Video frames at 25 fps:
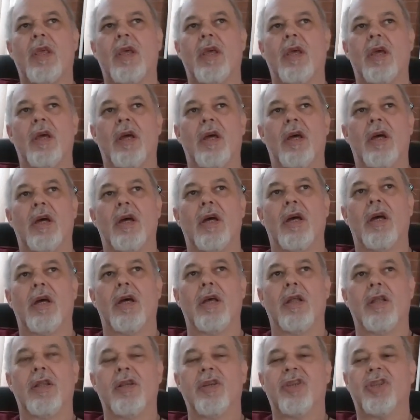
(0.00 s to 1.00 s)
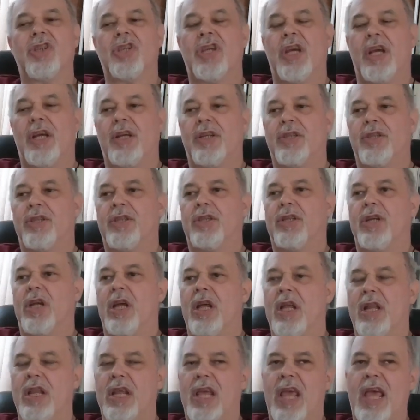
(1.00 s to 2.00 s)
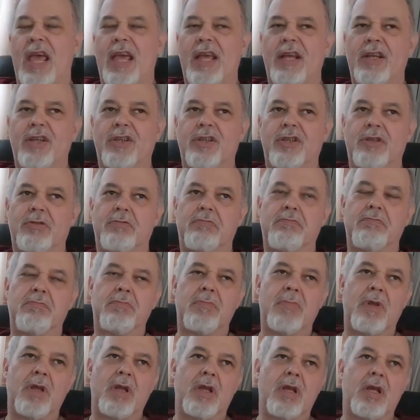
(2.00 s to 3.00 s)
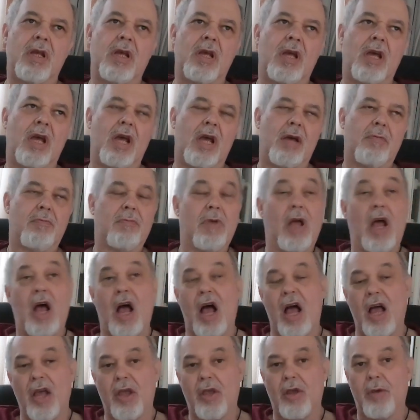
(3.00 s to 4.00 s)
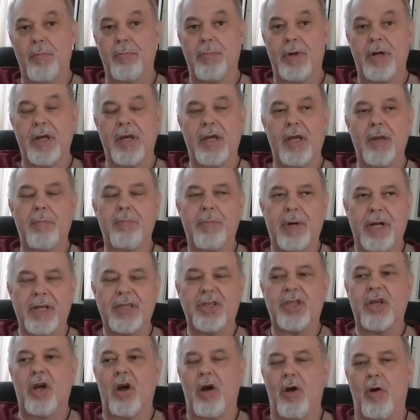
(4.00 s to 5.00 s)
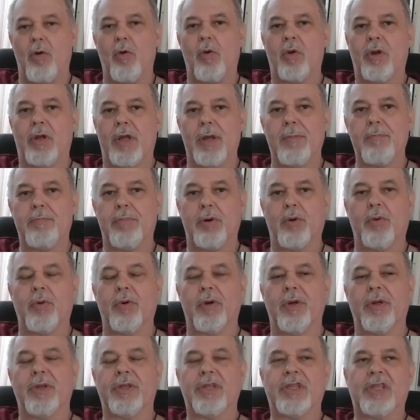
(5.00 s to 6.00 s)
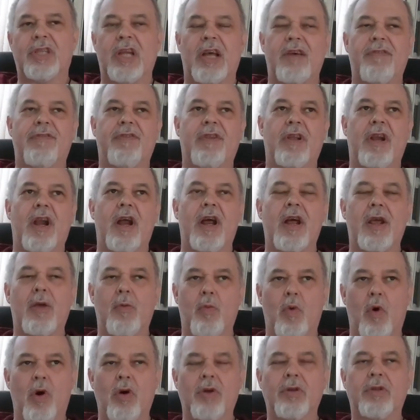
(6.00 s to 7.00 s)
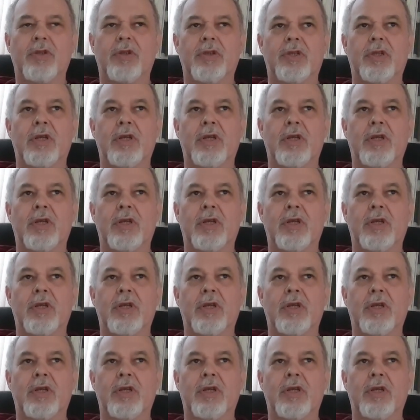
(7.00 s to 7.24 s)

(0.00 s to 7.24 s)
the 6 and the 8, arguably, but it's got all the important stuff that I want.